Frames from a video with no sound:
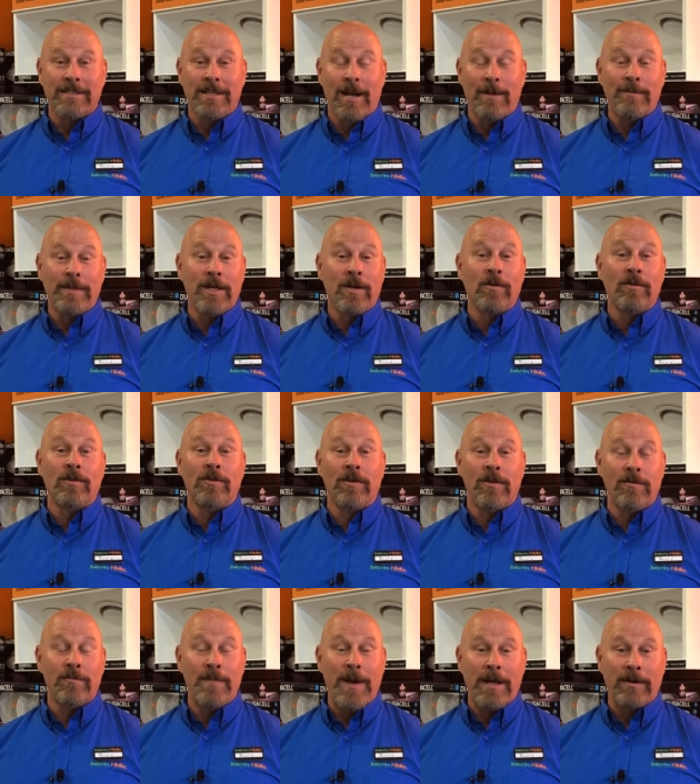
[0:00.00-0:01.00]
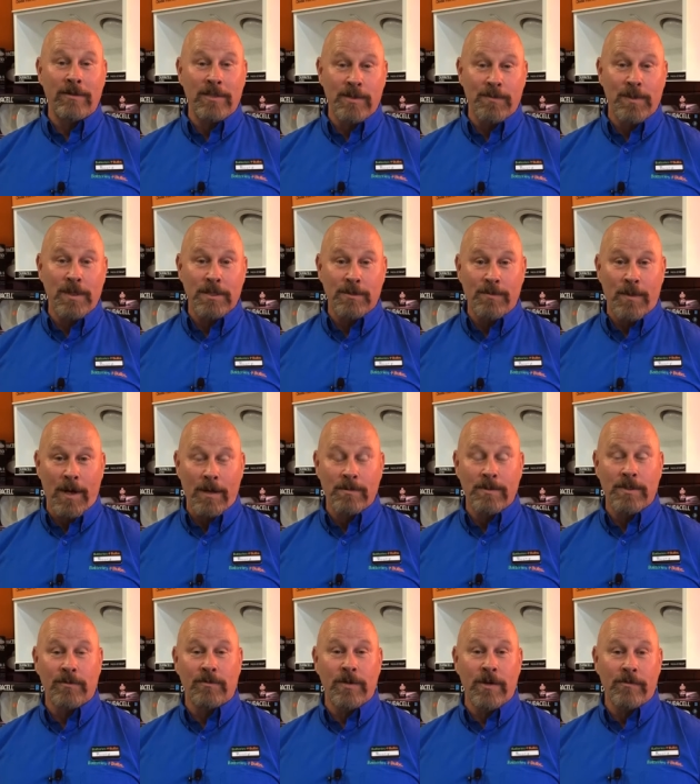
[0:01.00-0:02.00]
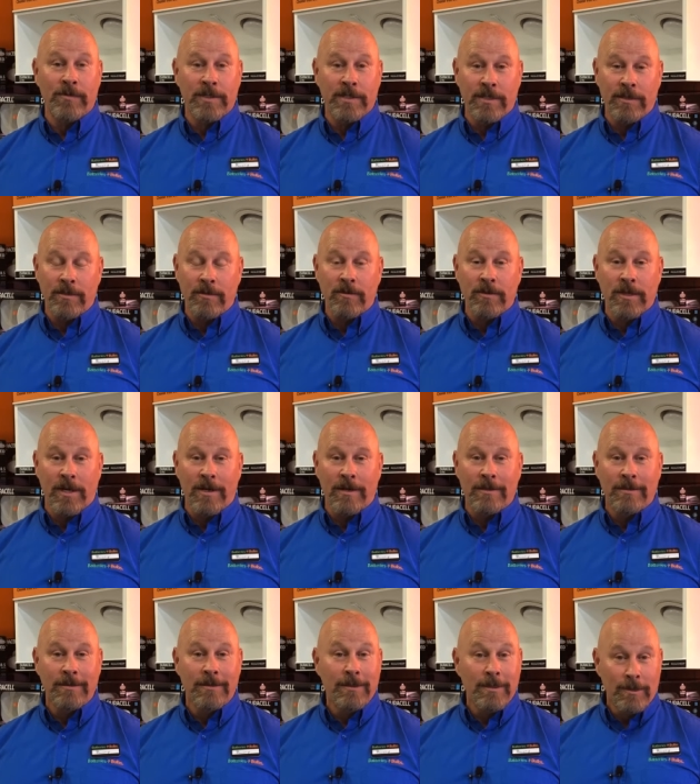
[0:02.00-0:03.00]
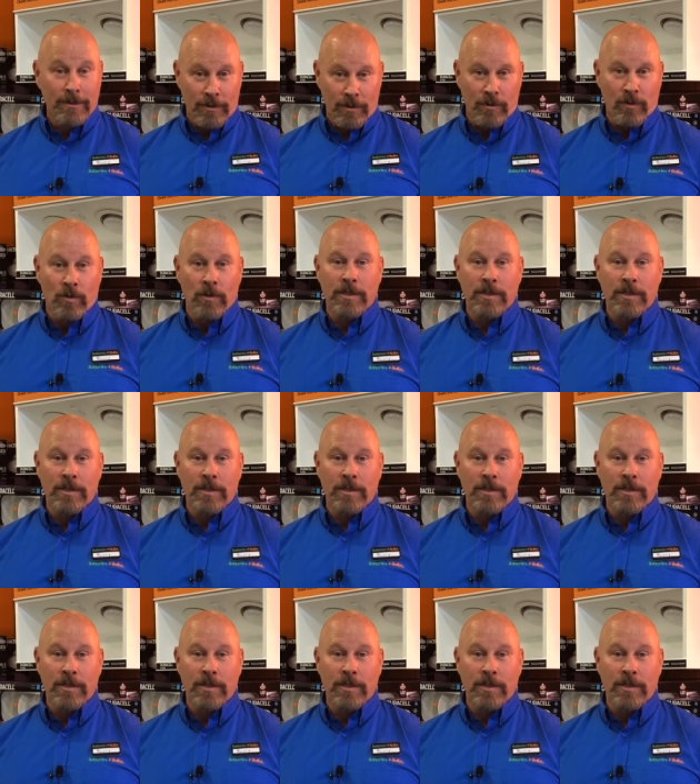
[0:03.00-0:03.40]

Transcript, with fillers: I'm the owner of Batteries Plus Bulbs in Riverton, Utah, store